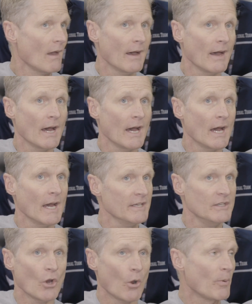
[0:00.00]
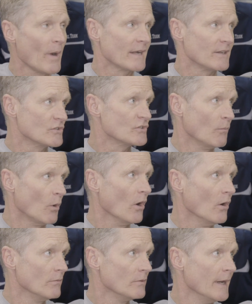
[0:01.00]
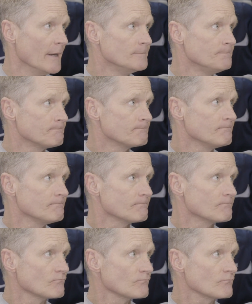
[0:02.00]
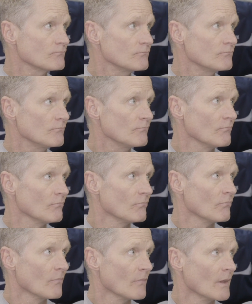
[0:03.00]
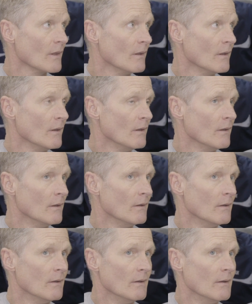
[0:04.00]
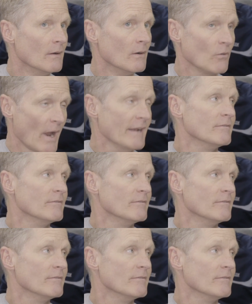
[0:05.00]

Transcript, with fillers: uh, no practice tomorrow. Yeah. So you're only going to have one practice before the game three. Right.